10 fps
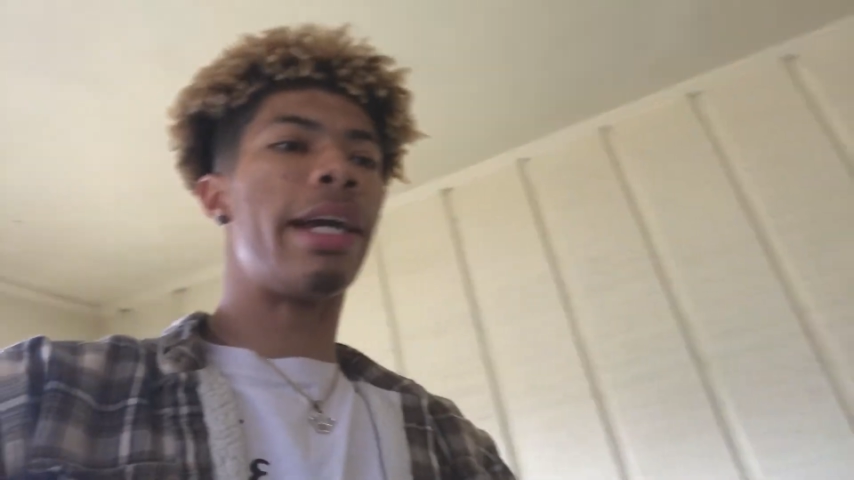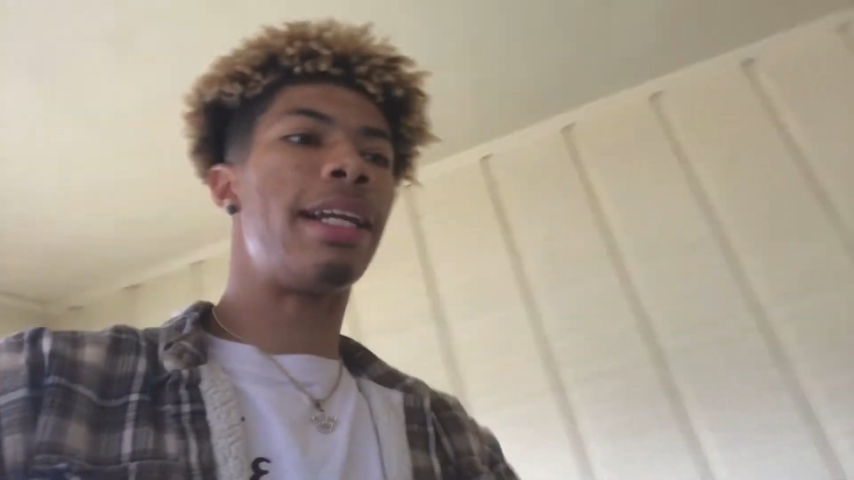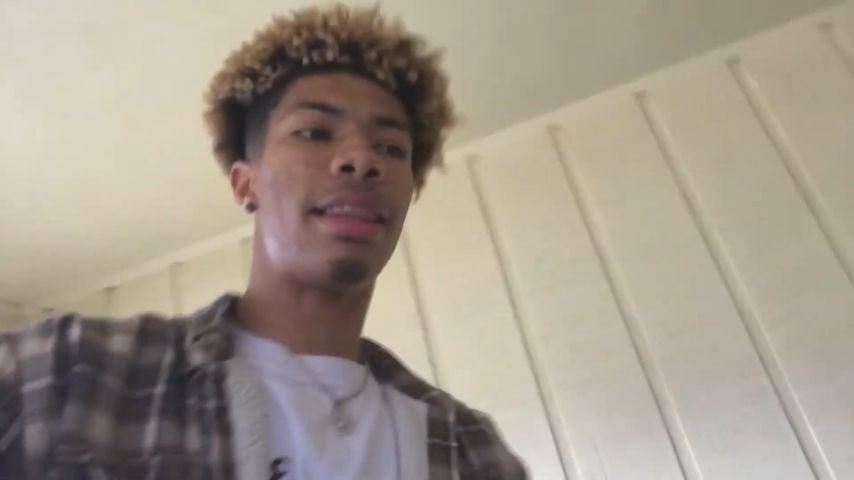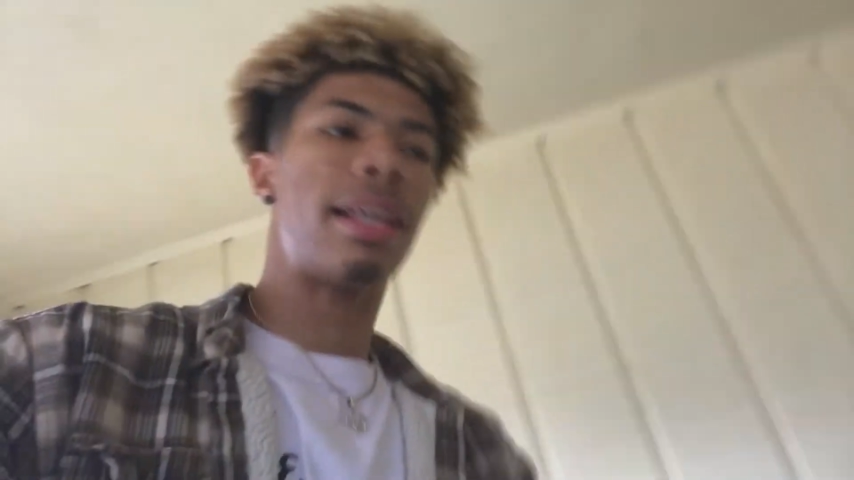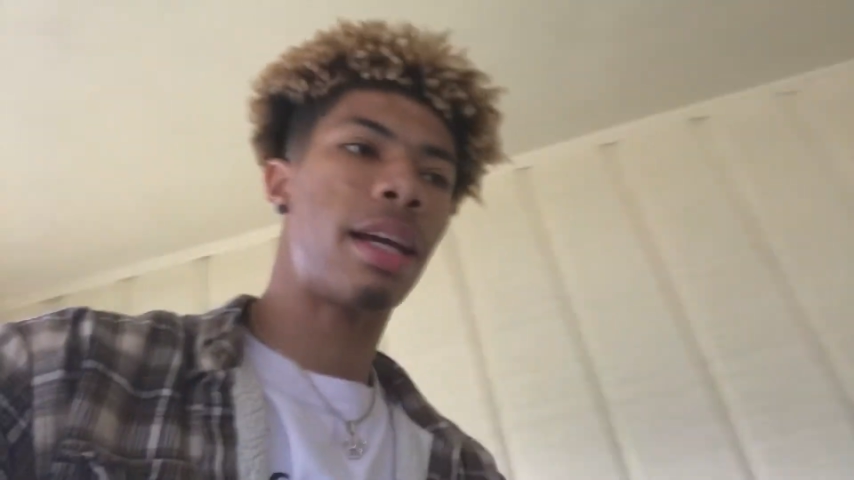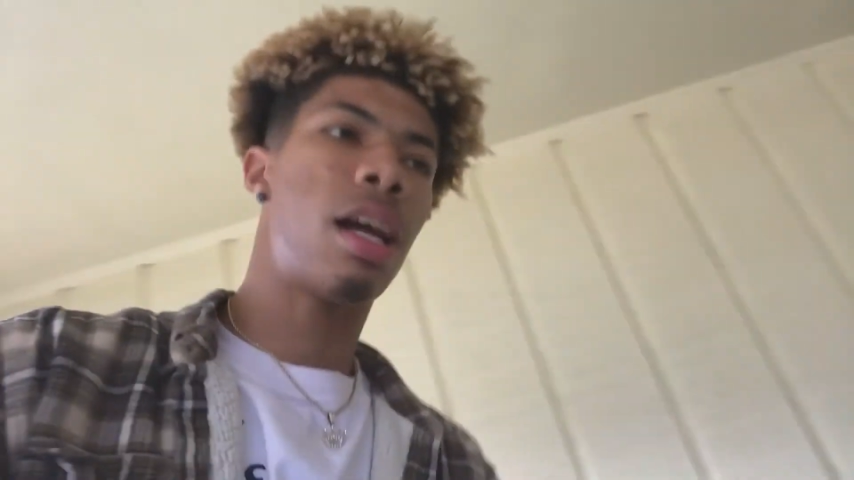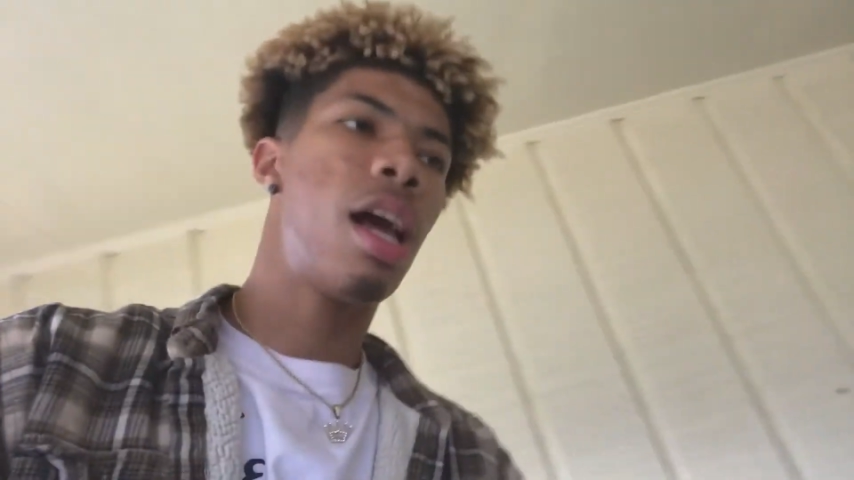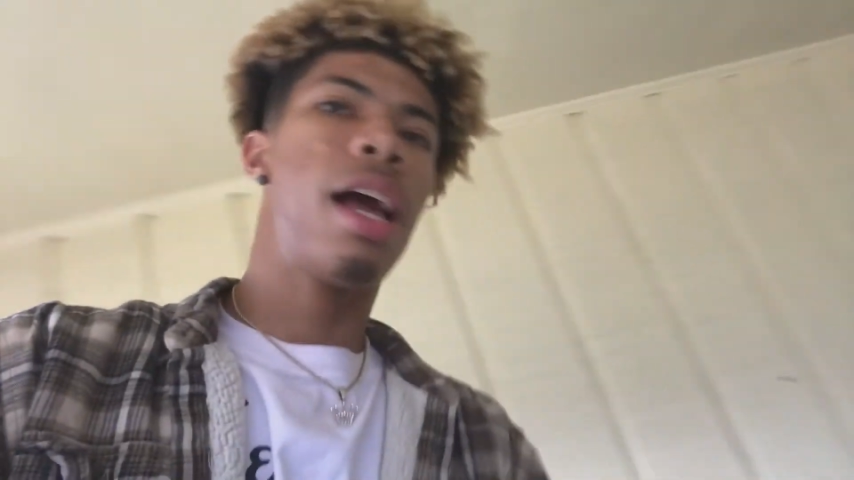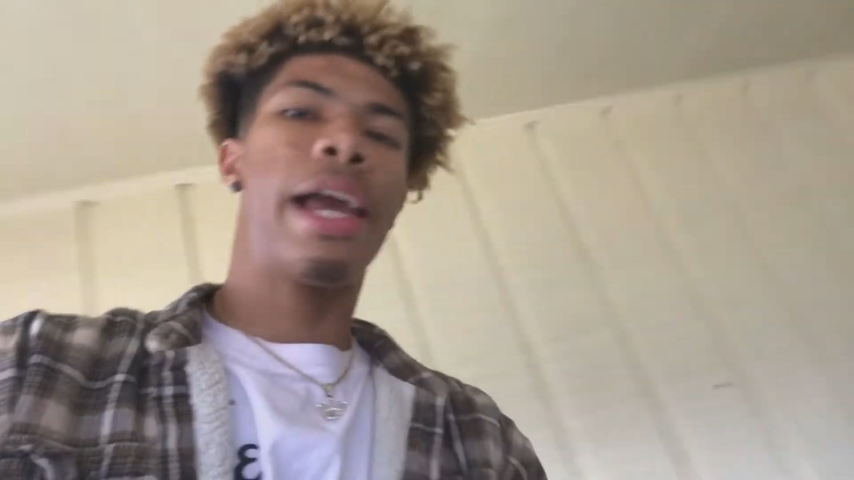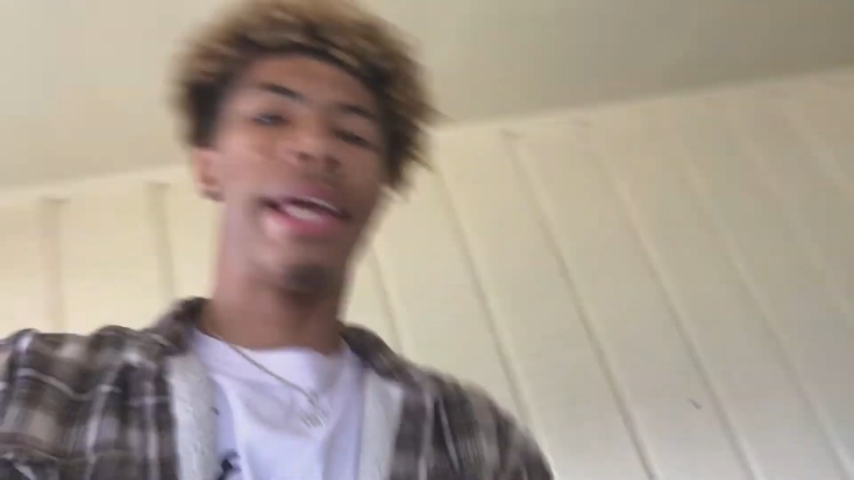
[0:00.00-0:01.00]
anything
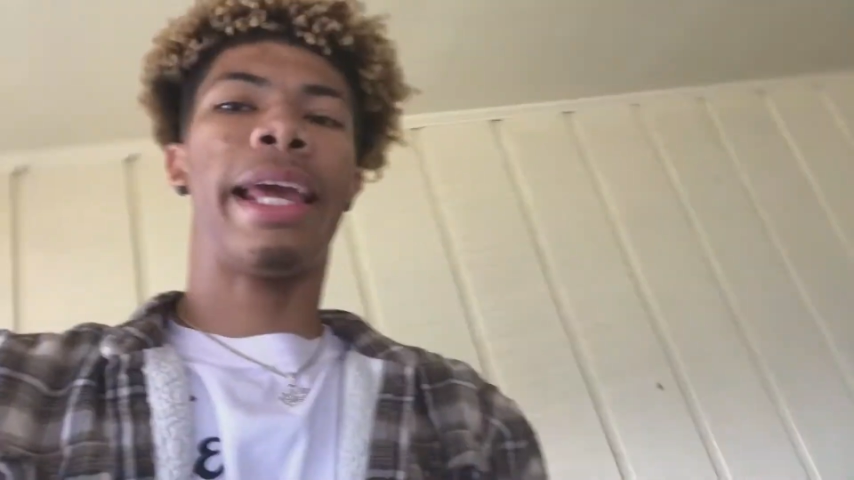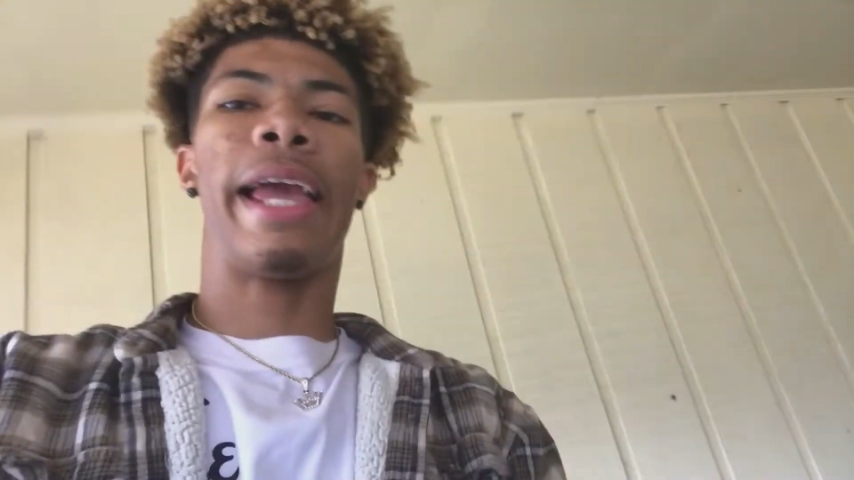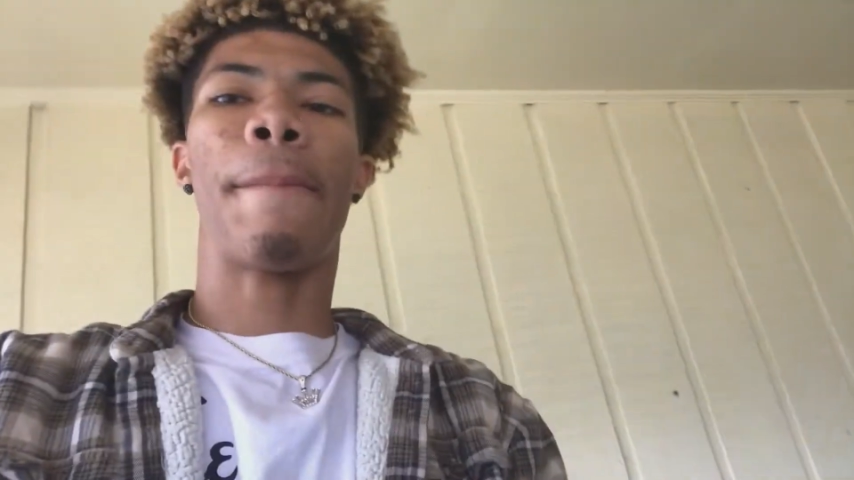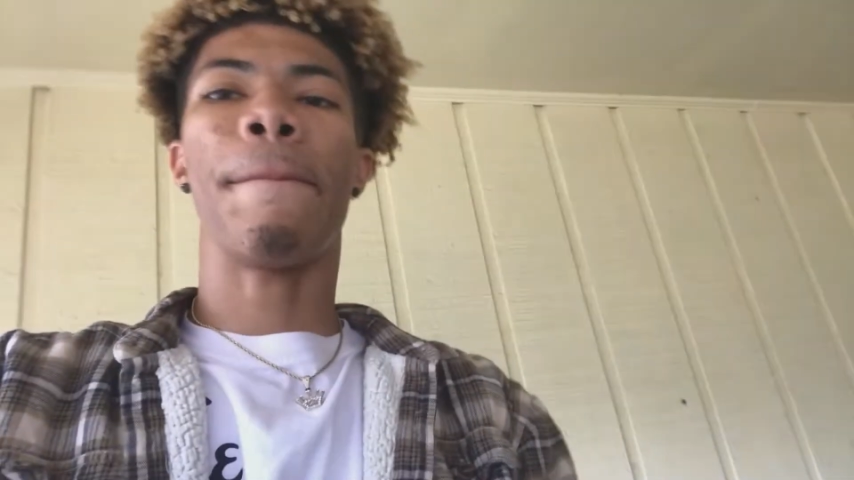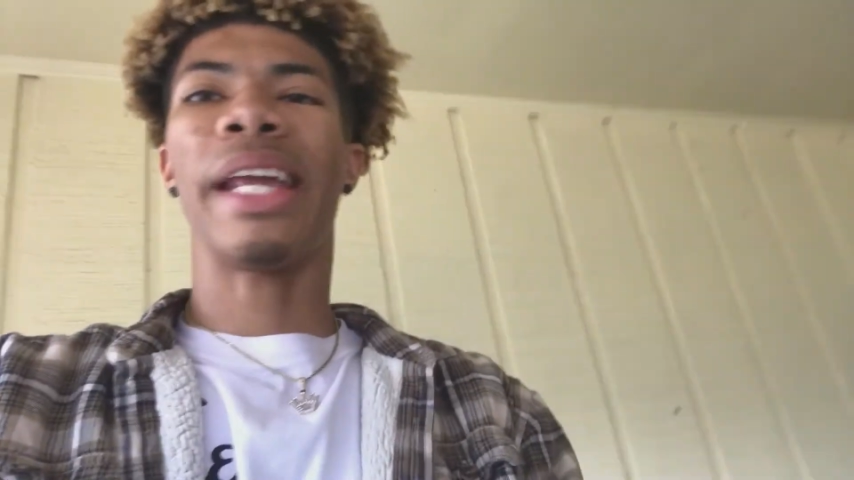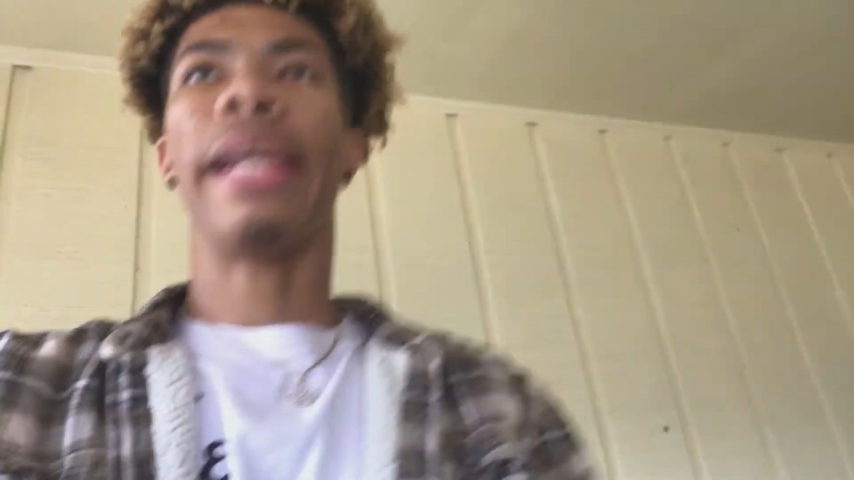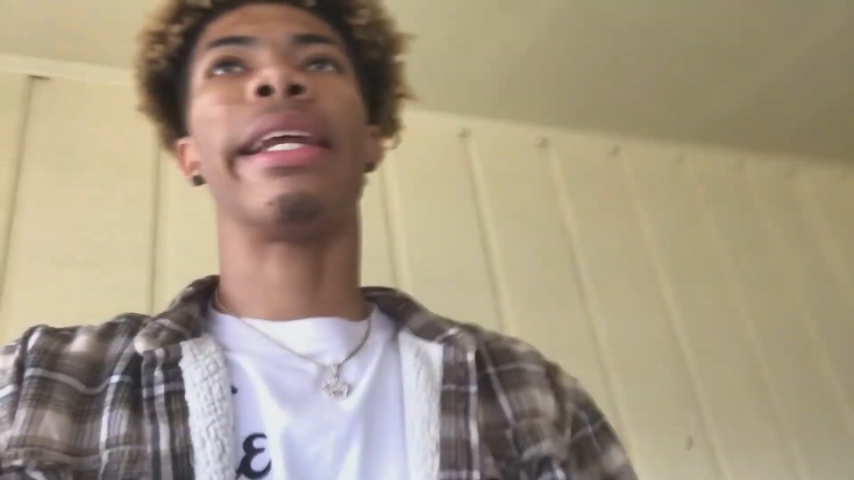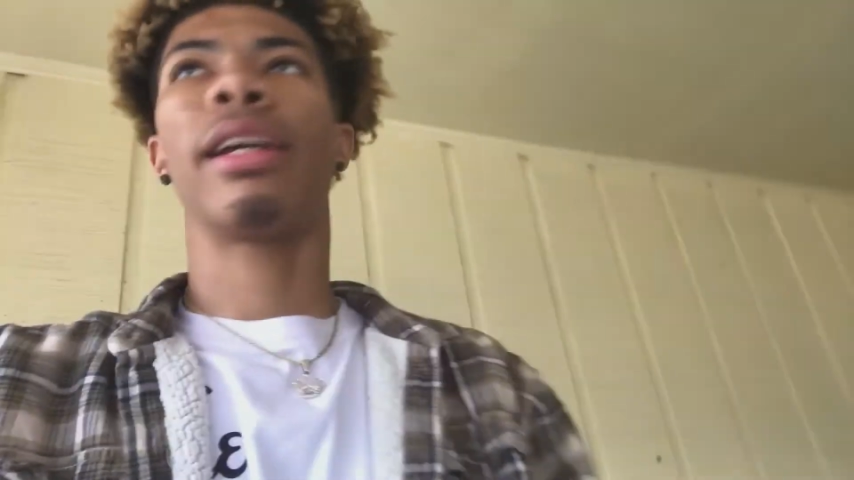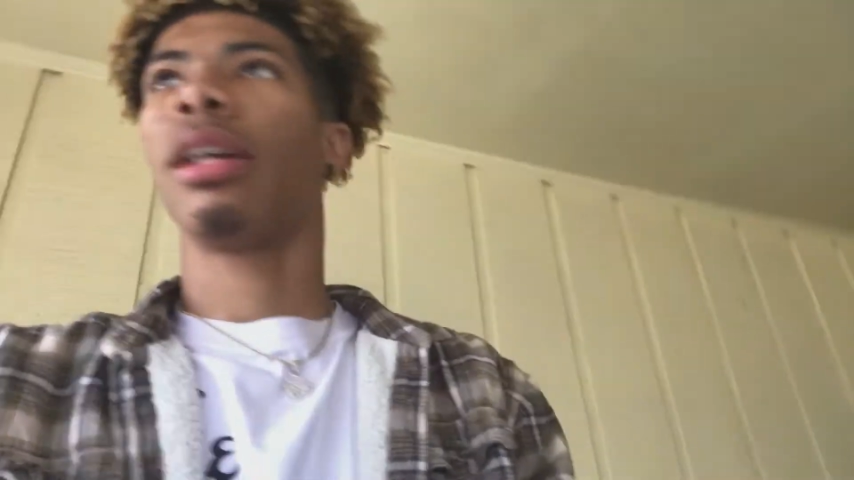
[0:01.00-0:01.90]
in a minute.